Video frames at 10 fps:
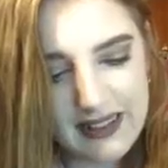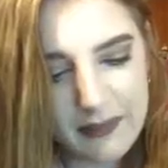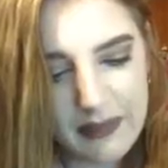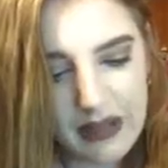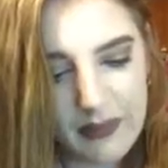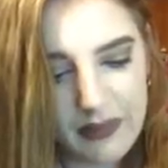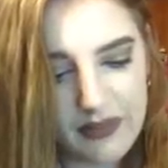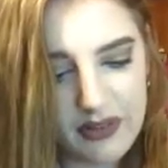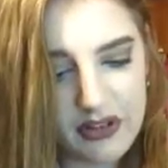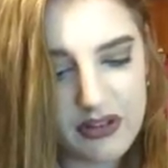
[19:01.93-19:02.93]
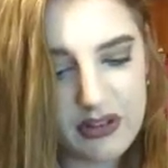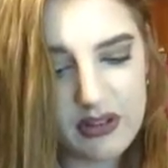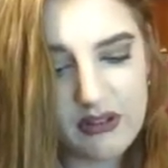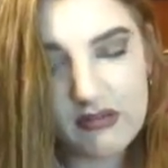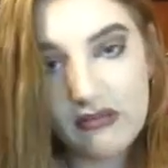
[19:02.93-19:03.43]
and Makeup Revolution
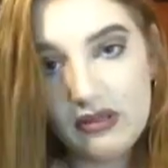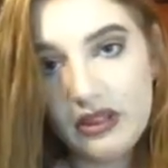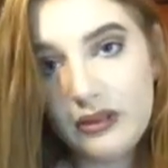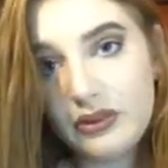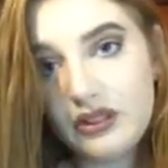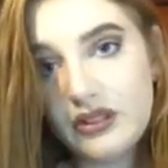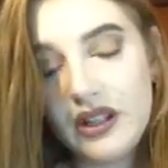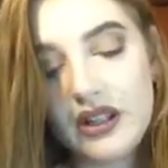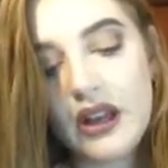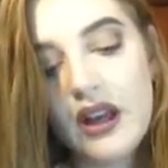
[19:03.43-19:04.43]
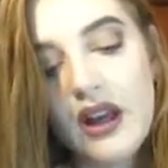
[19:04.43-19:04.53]
in lipstick.